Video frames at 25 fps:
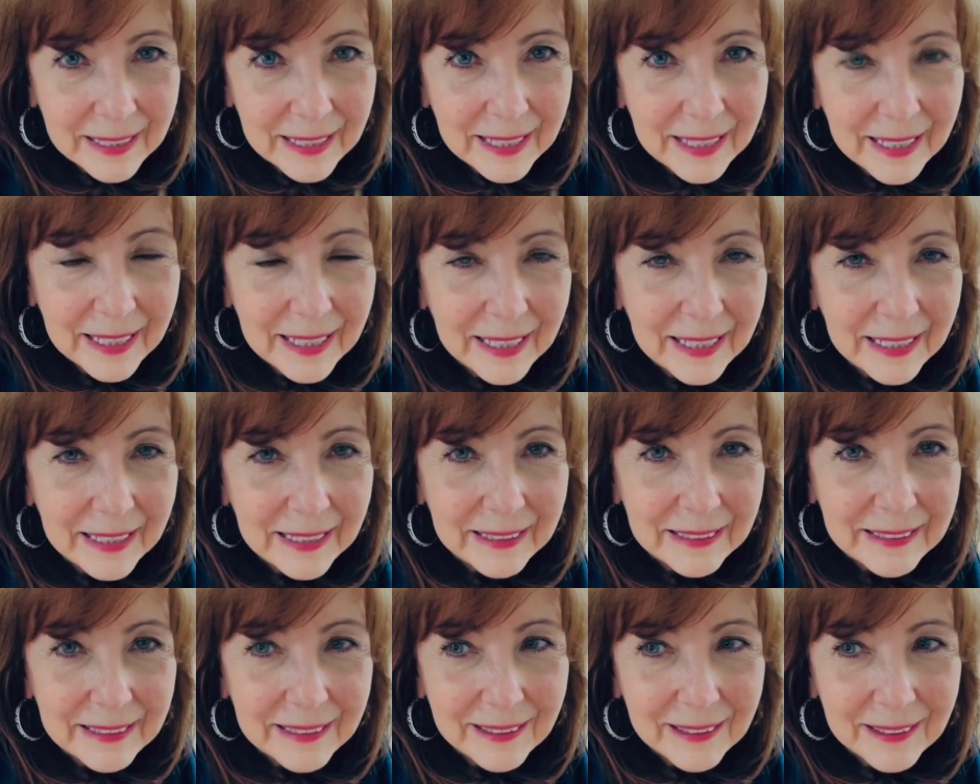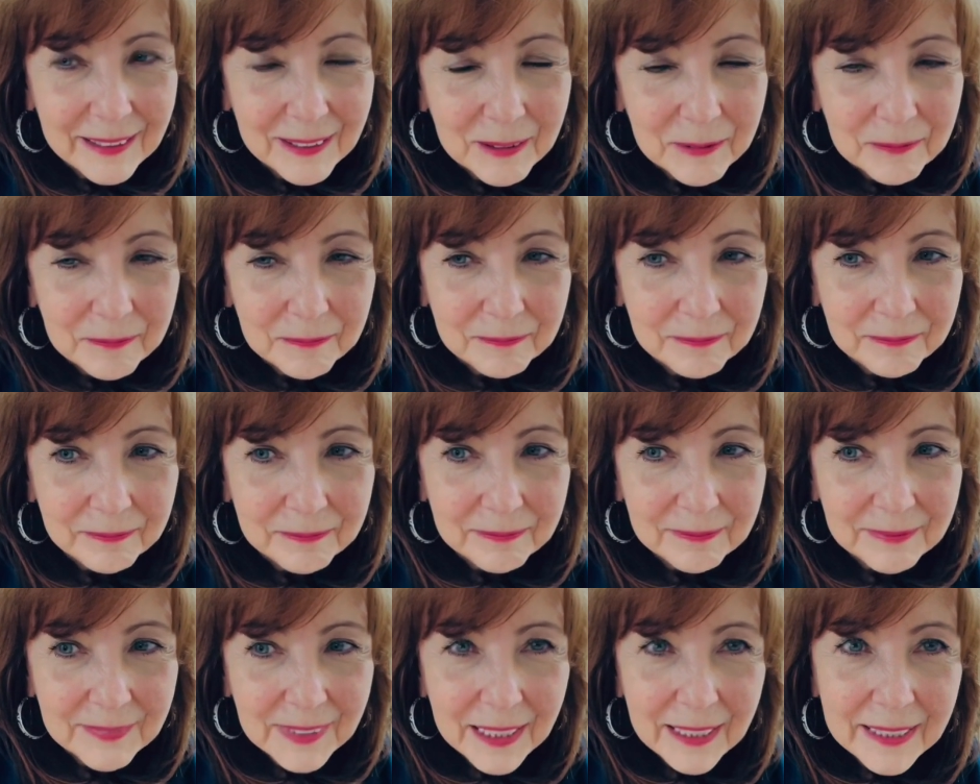And um,
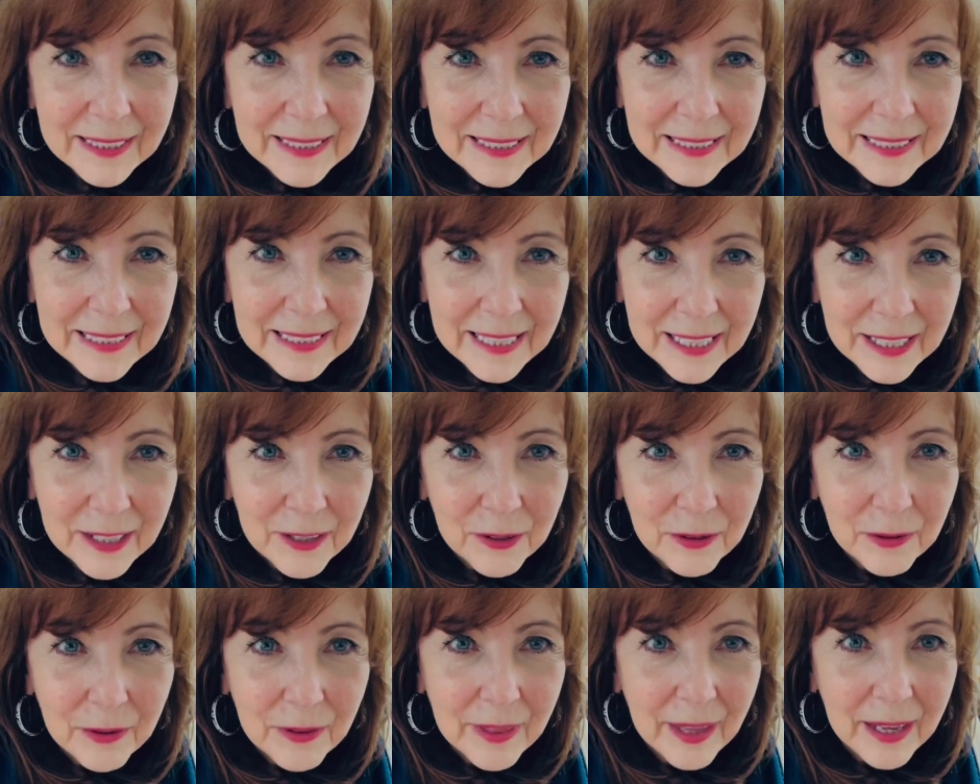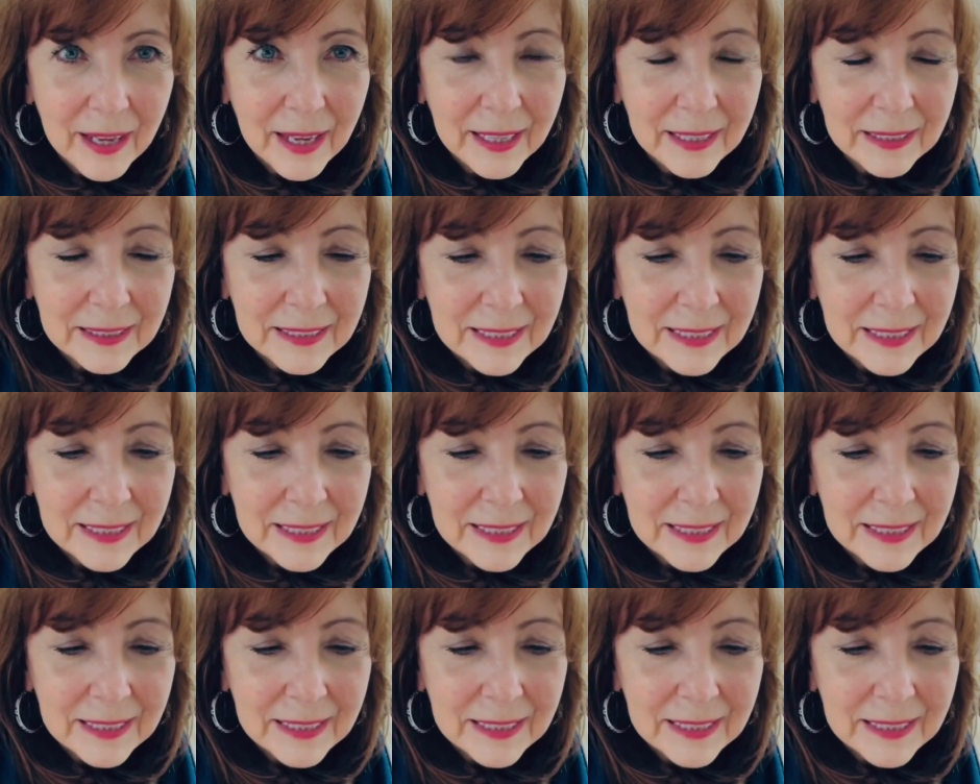I didn't hear that.